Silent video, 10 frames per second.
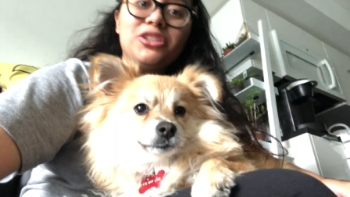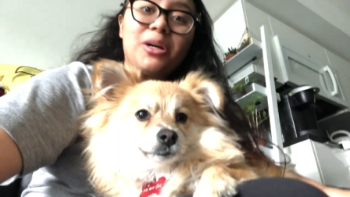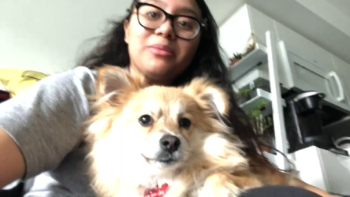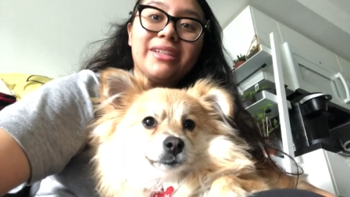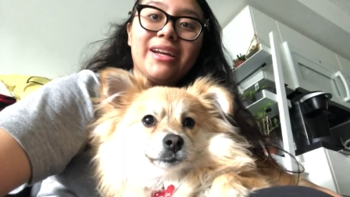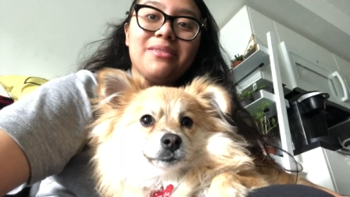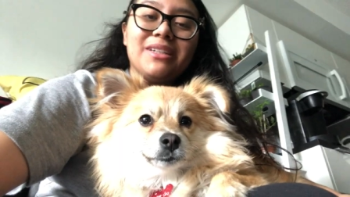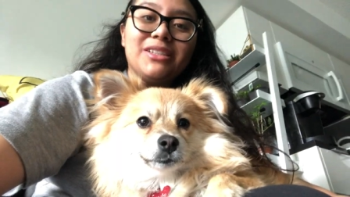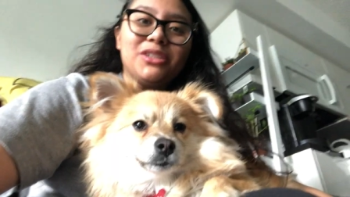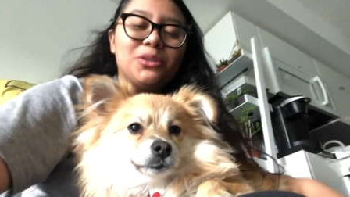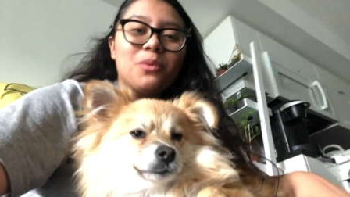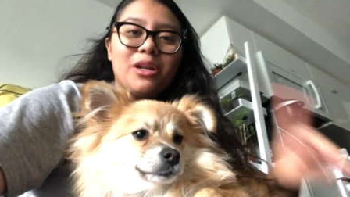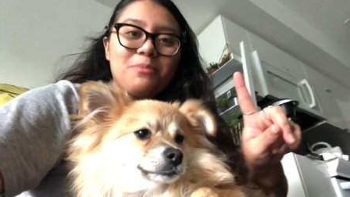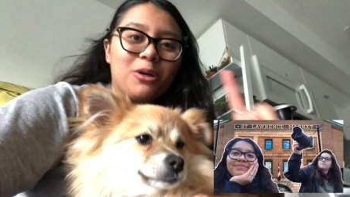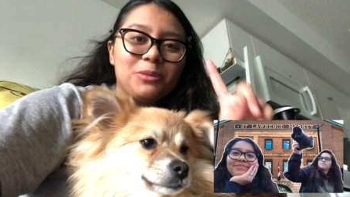job today is to,
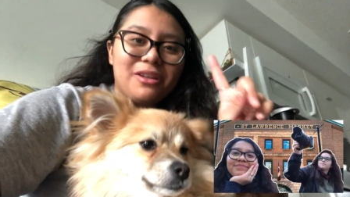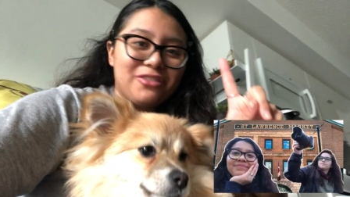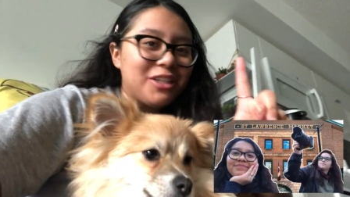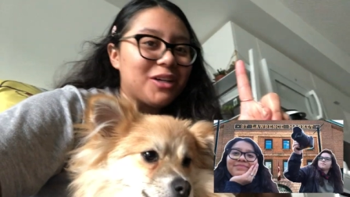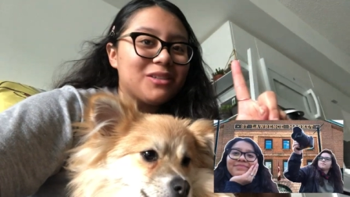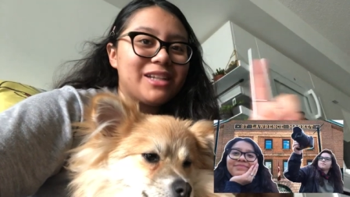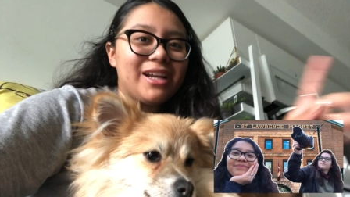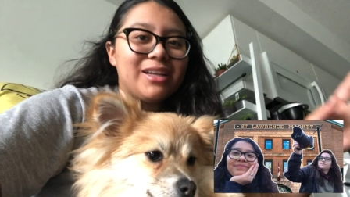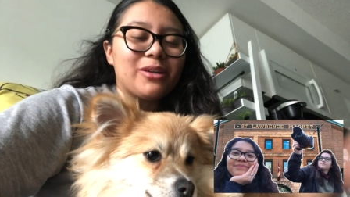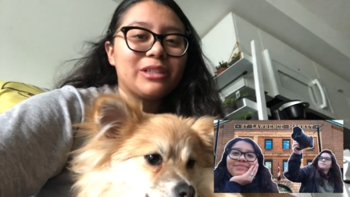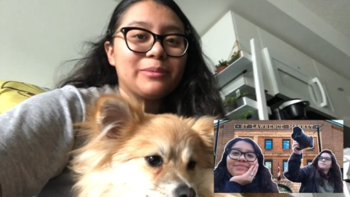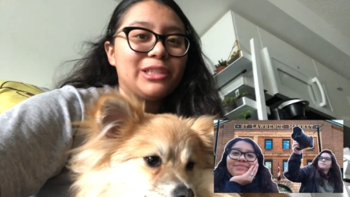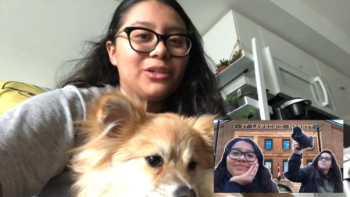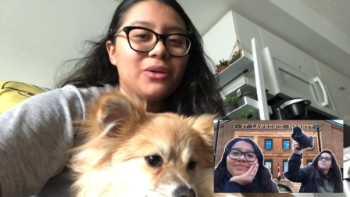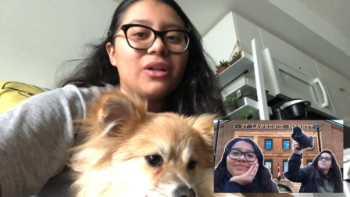one, post my video today. It goes up at
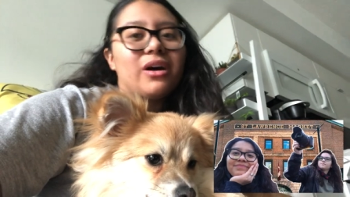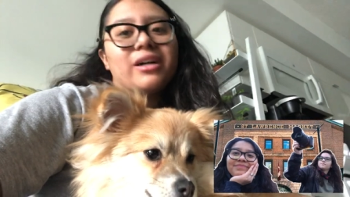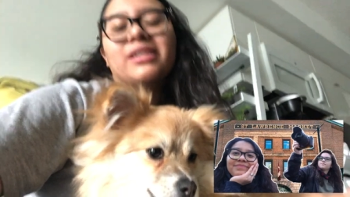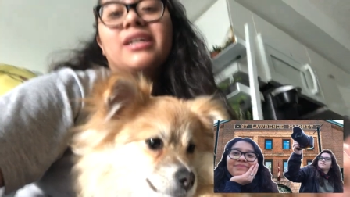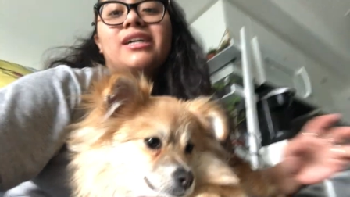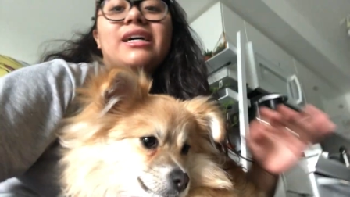2 o'clock.